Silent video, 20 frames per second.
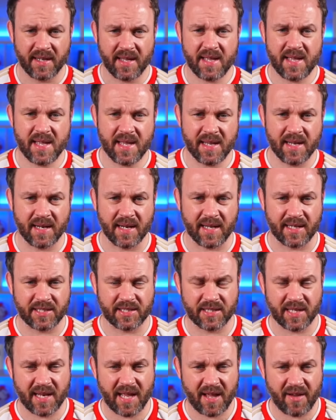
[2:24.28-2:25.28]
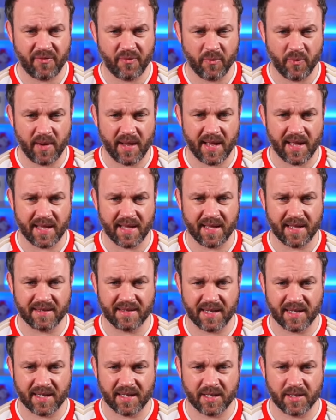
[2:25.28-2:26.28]
English, left wing. Is
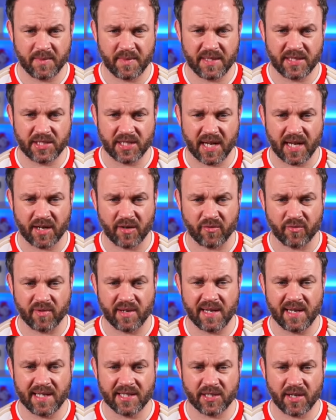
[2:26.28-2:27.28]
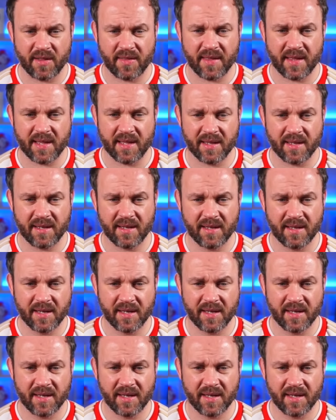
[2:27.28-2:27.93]
that going to be Jack Grealish, I think?